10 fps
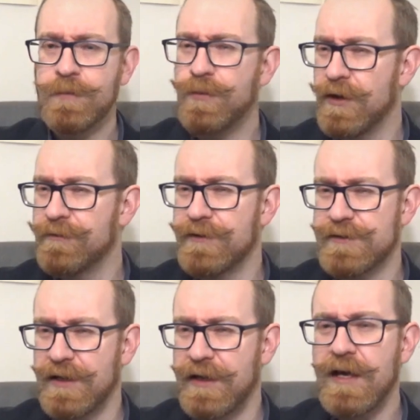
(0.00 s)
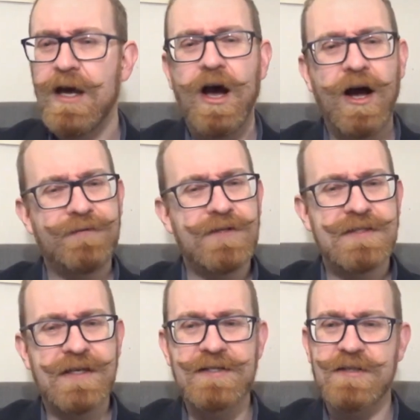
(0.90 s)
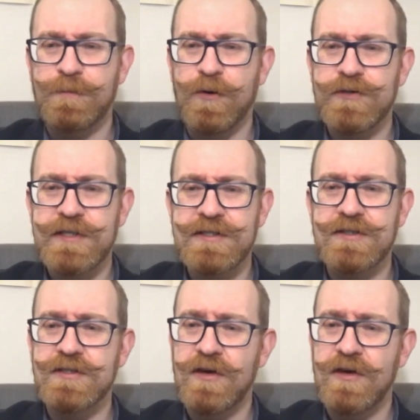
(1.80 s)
Previously, I've discussed the processes